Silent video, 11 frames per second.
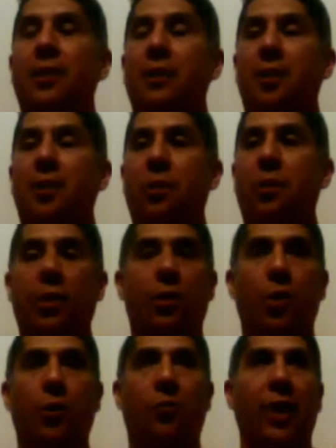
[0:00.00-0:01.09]
just doing the
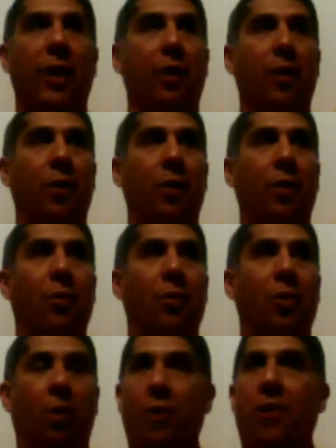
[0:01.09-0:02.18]
Joe DeFranco
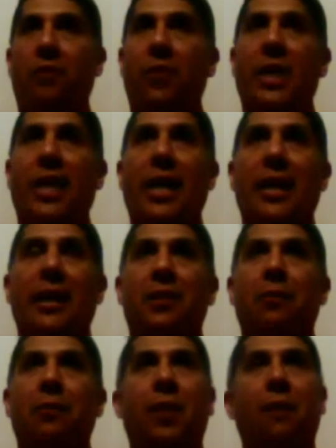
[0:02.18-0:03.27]
shoulders every day,
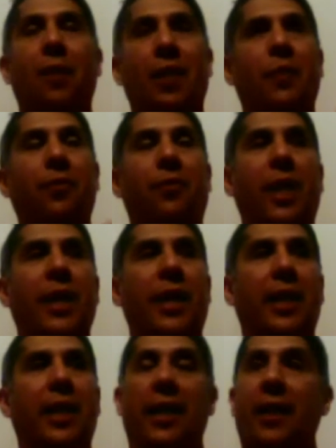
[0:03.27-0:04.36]
Monday through
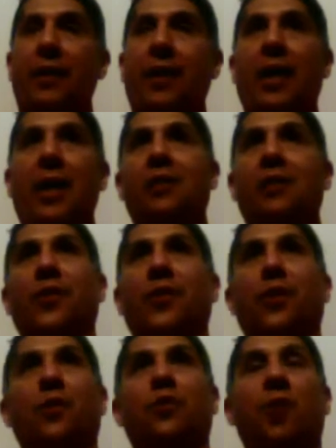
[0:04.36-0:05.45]
Friday, and I just
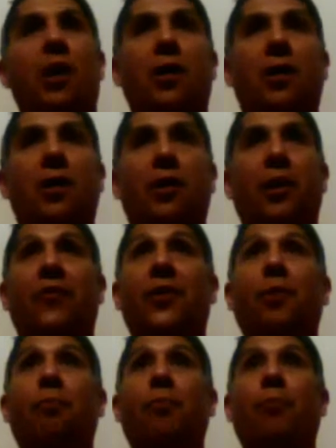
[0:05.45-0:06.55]
feel stronger. I
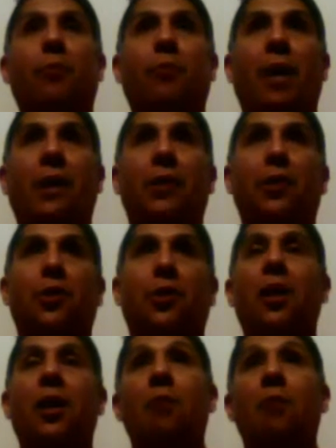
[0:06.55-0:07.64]
feel better posture.